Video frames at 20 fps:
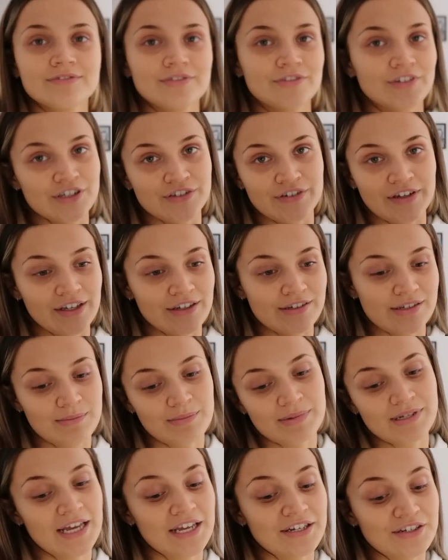fish fingers and
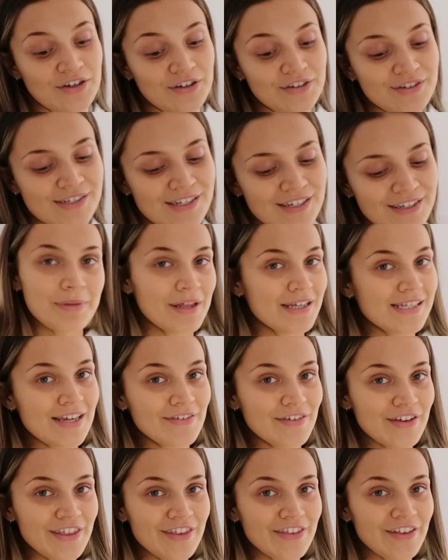potatoes. That's
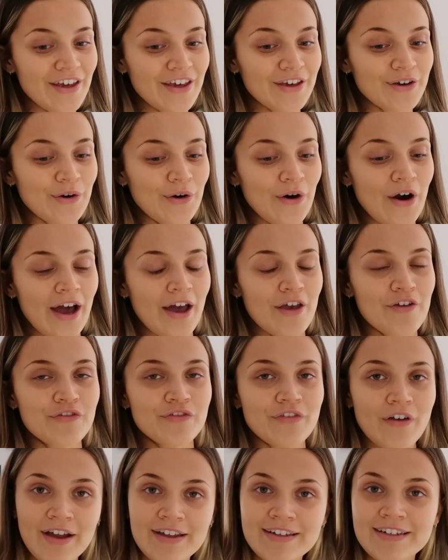everything that I got. I
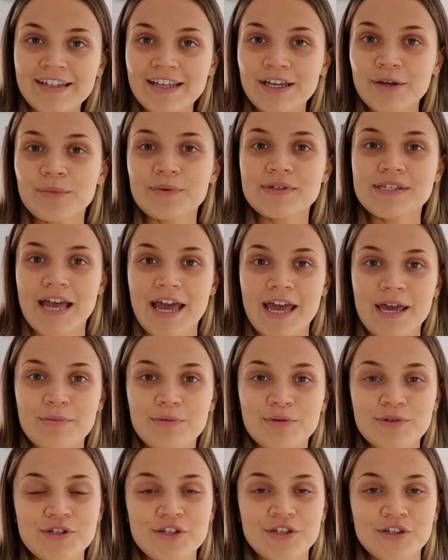finally was
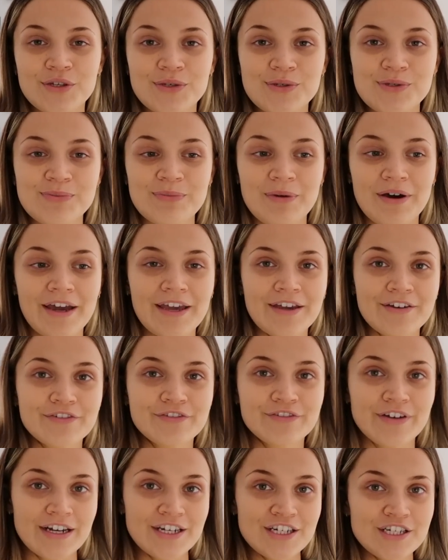able to use my
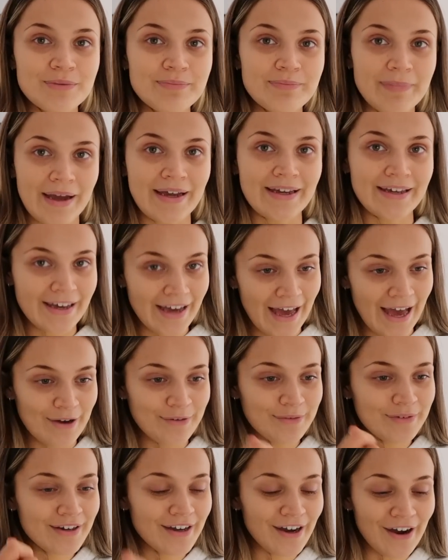French bank
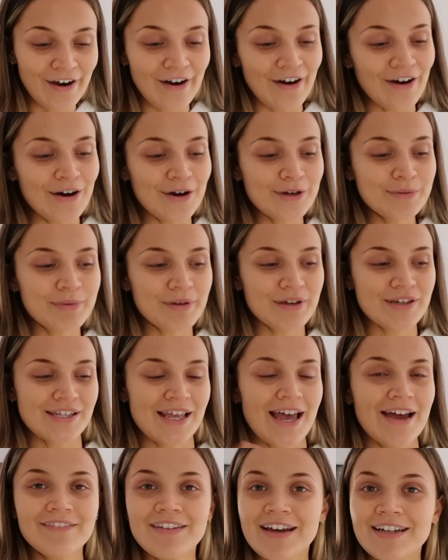account card because I
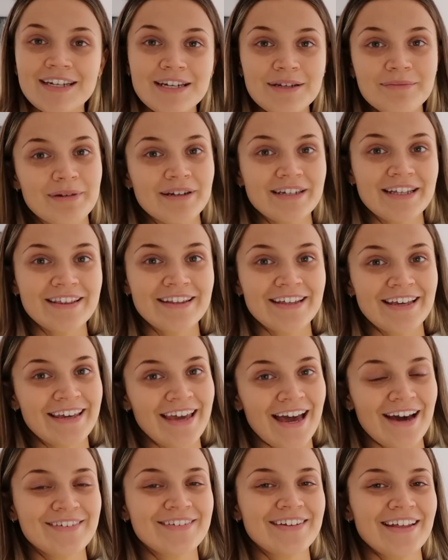haven't had any money in the
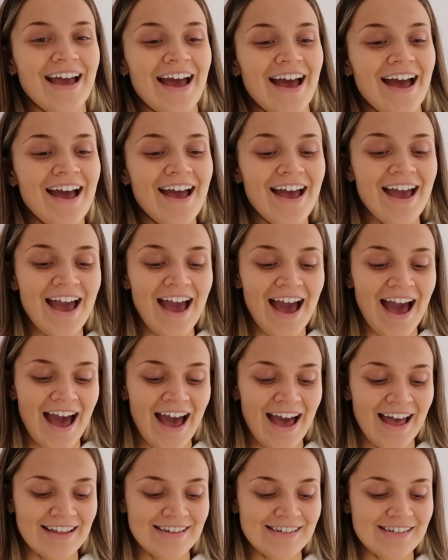account yet,
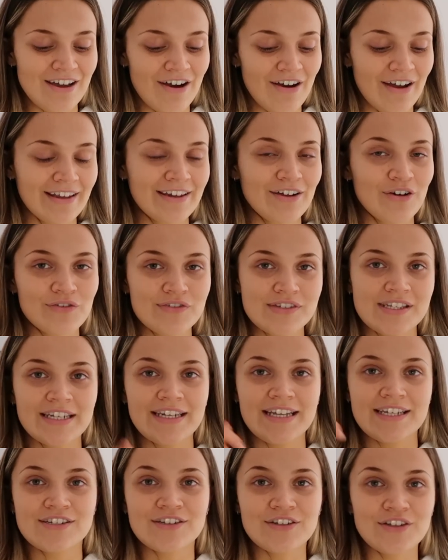and I obviously
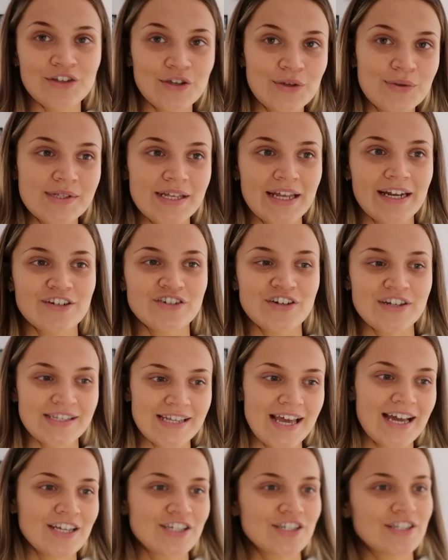need to use it in a
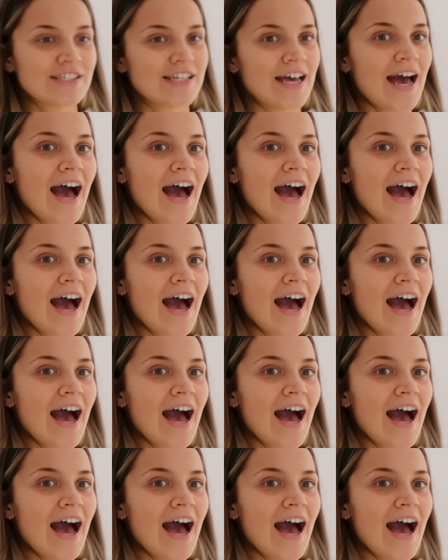transaction to